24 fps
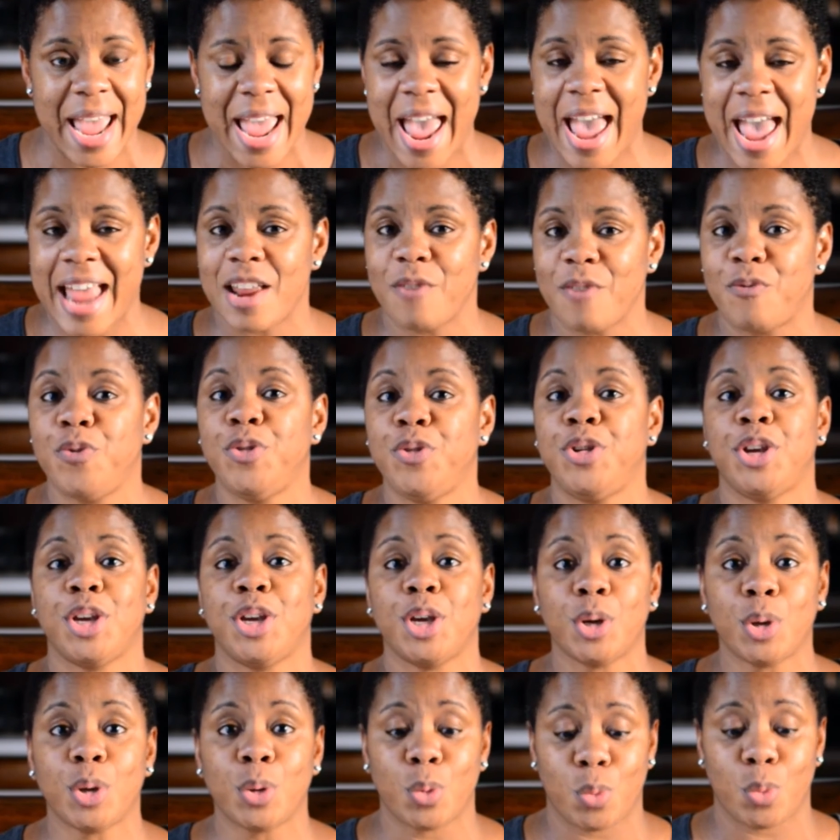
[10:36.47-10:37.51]
And if
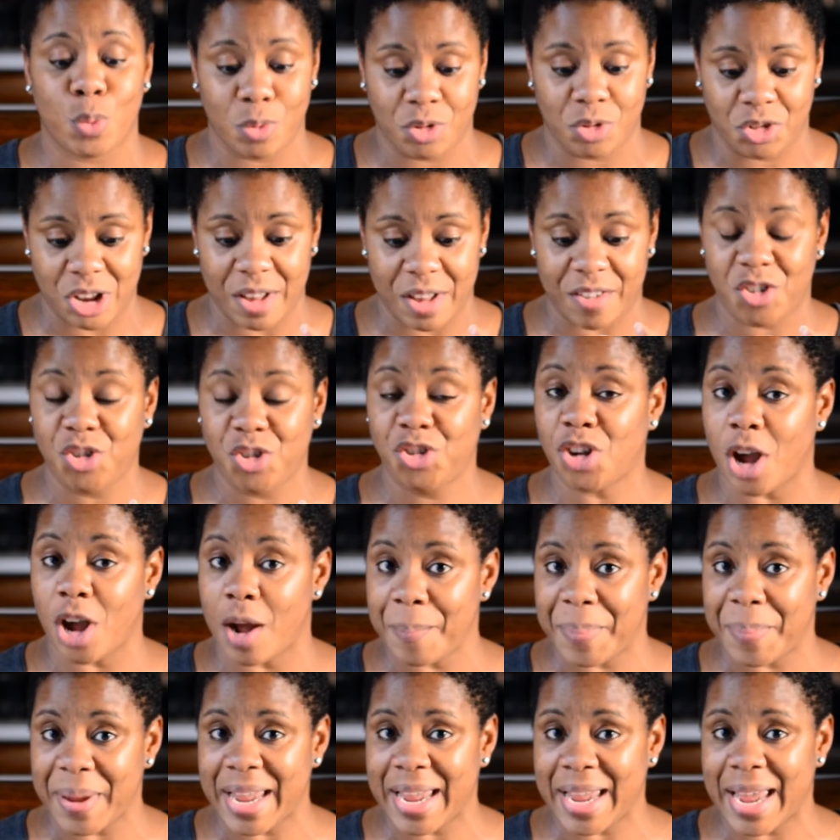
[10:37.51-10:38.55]
you just
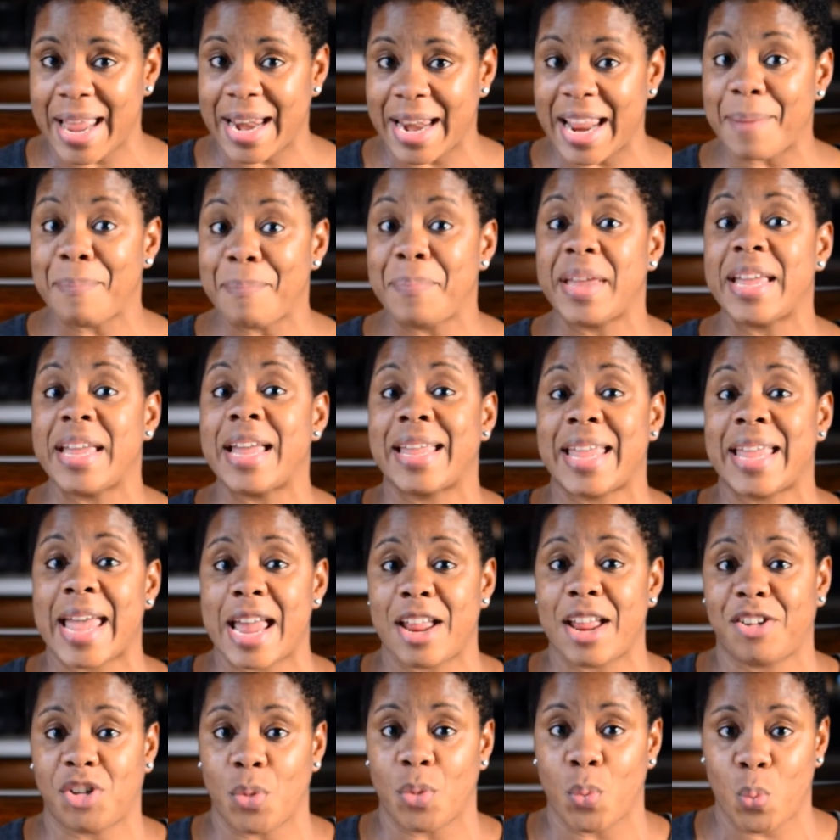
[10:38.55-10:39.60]
jump in and be
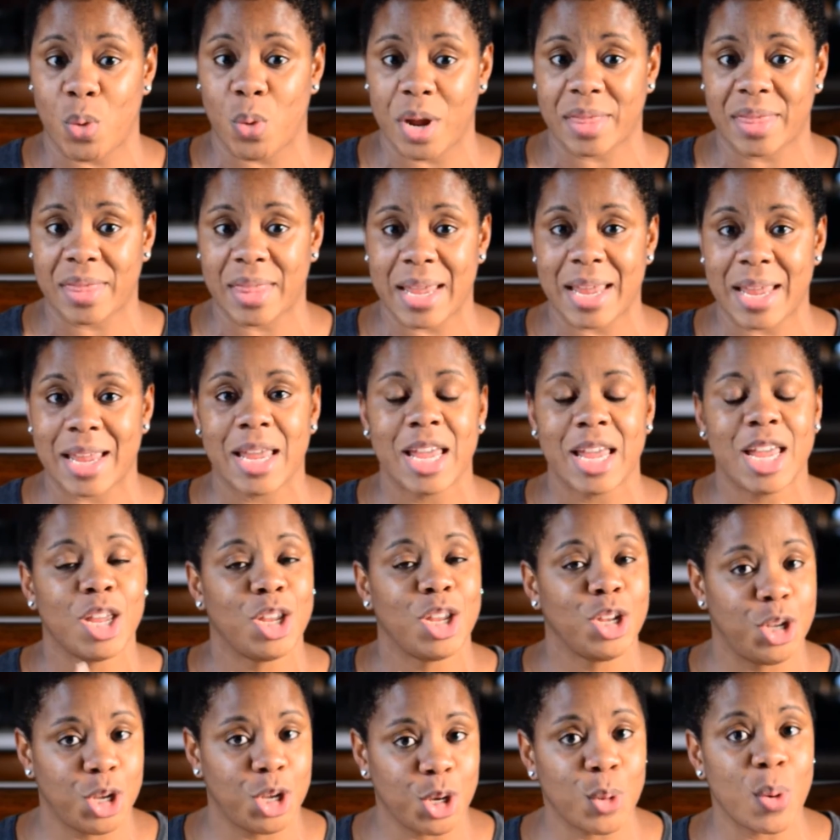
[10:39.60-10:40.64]
engaging with it,
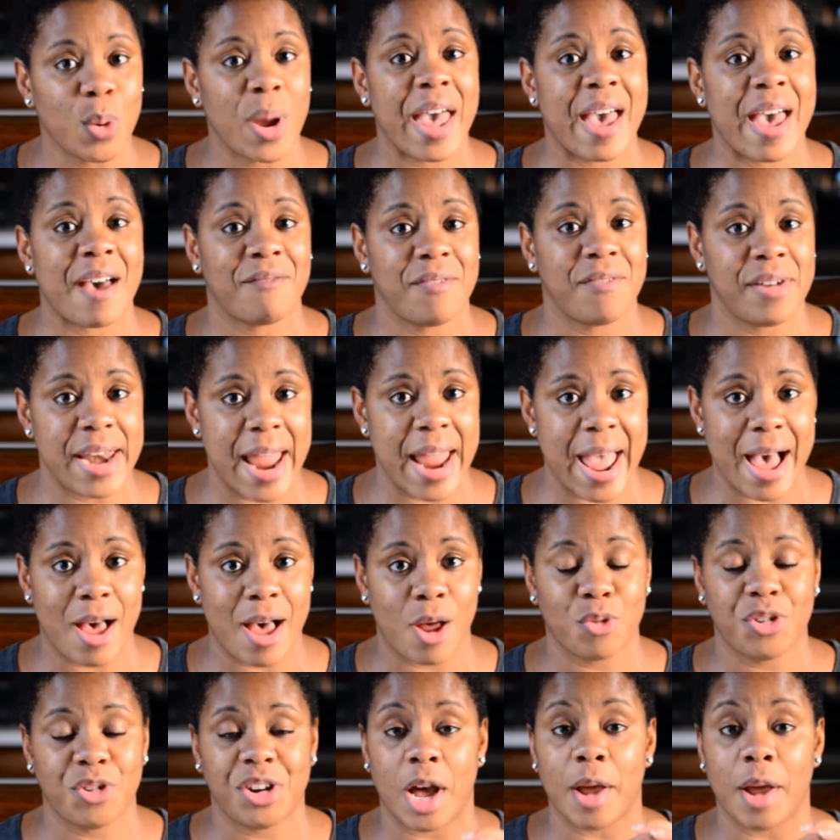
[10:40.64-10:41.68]
you have
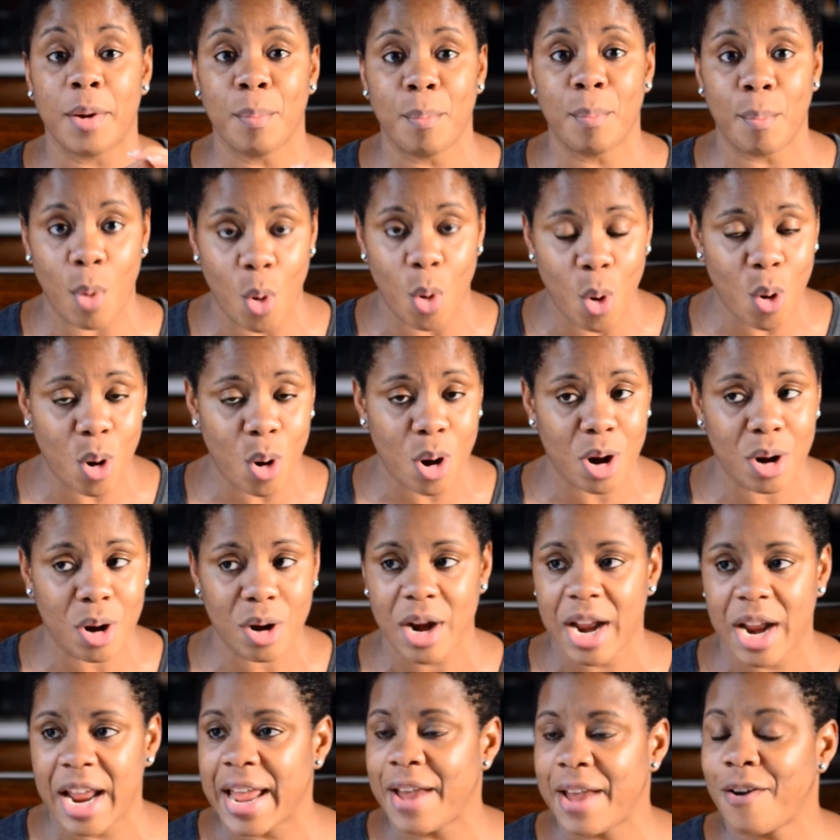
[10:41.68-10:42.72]
now done more
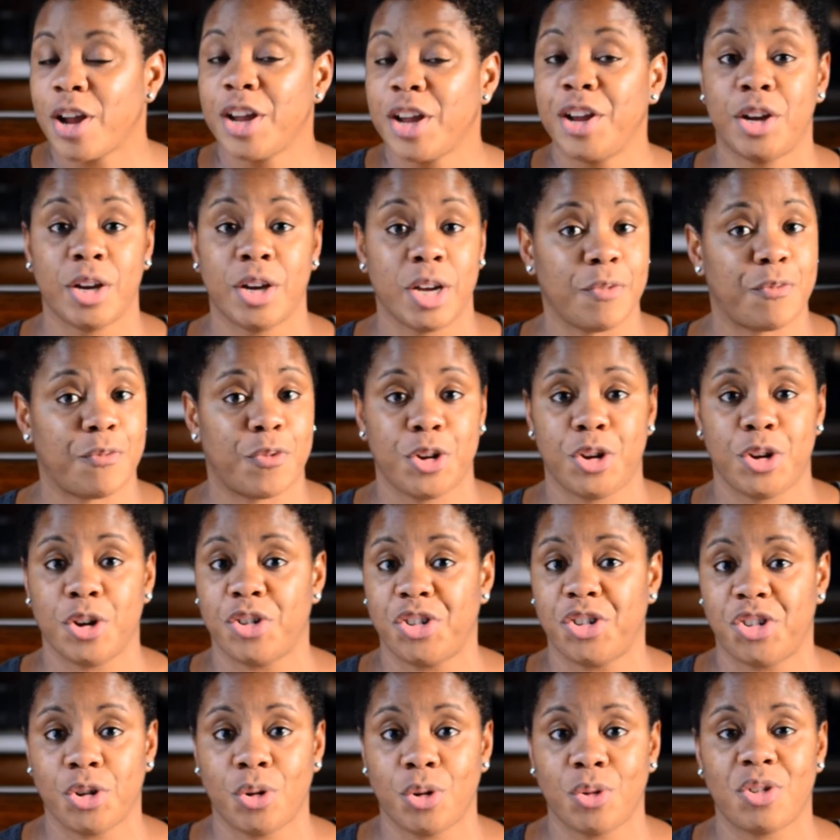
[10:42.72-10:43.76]
good for your
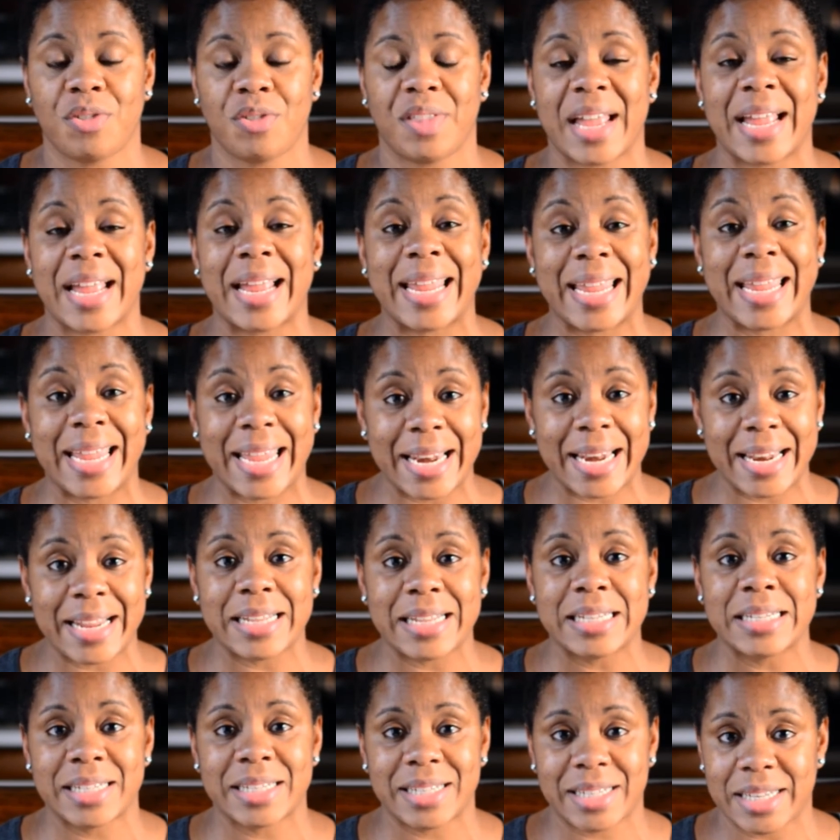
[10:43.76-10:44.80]
children than
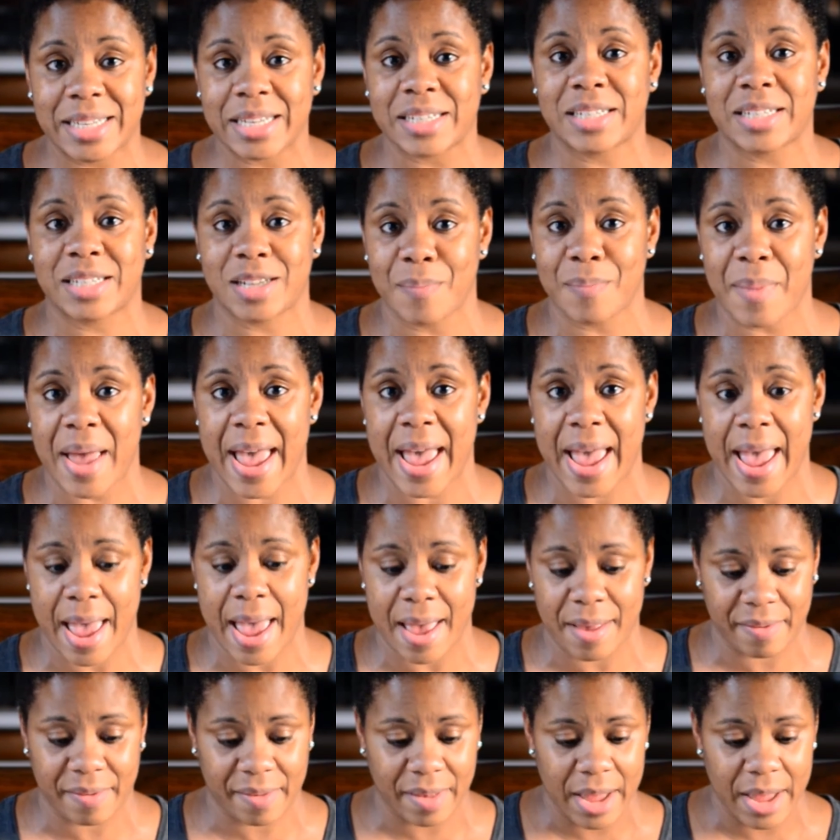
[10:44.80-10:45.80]
any system has.